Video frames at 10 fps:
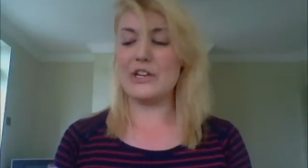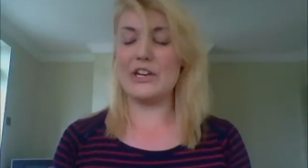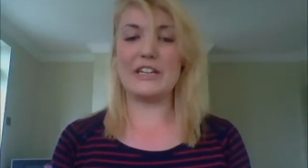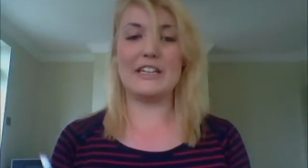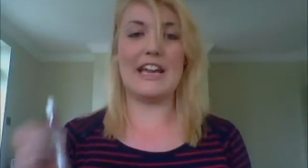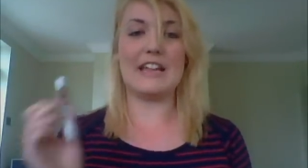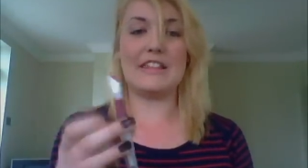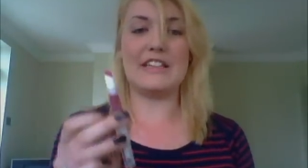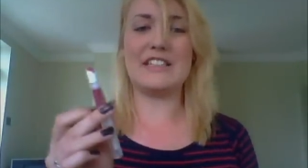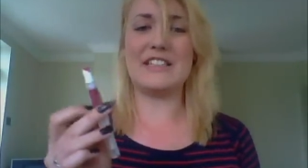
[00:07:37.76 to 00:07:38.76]
So yeah,
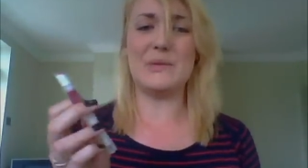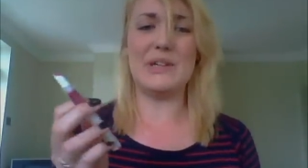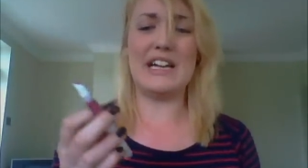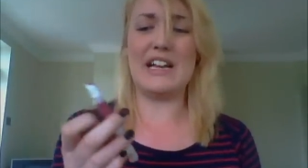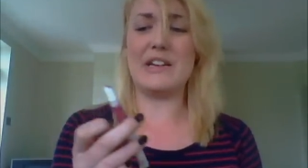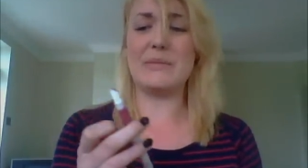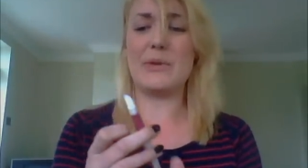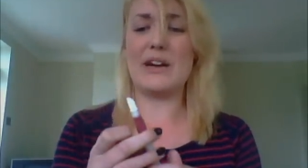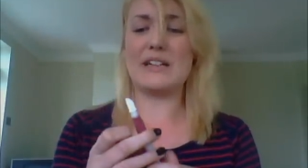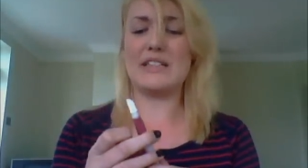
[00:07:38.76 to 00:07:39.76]
this is really
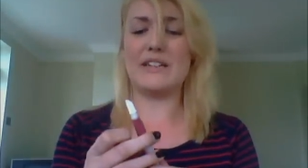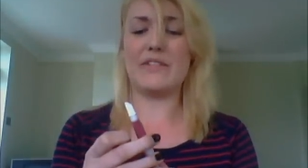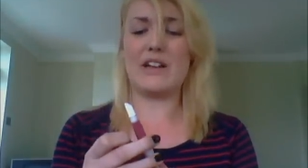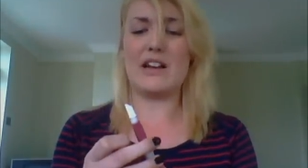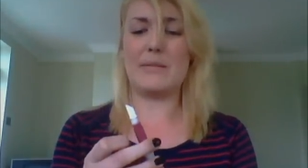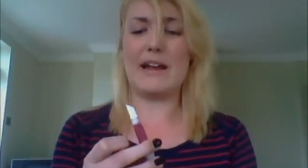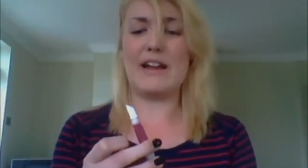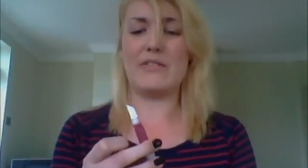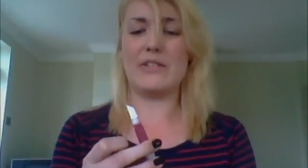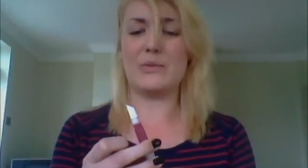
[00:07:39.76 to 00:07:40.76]
unimpressive. The colour
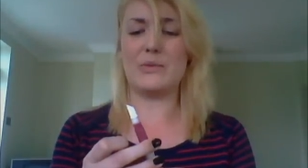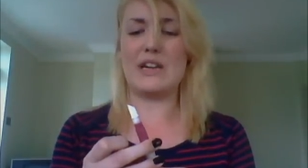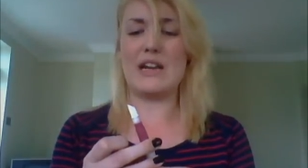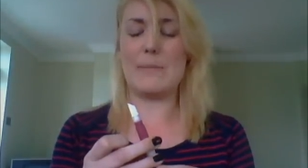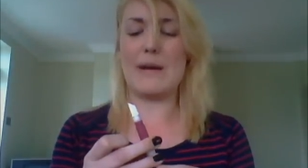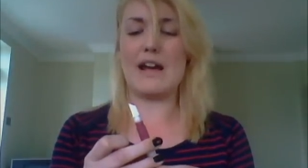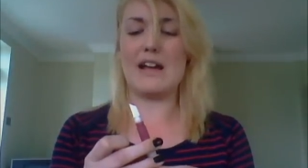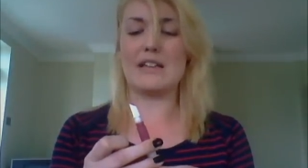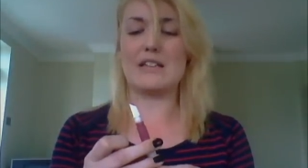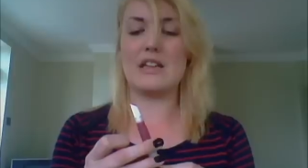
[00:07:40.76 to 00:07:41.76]
payoff is really
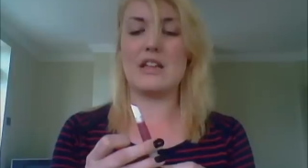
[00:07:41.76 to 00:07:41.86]
bad.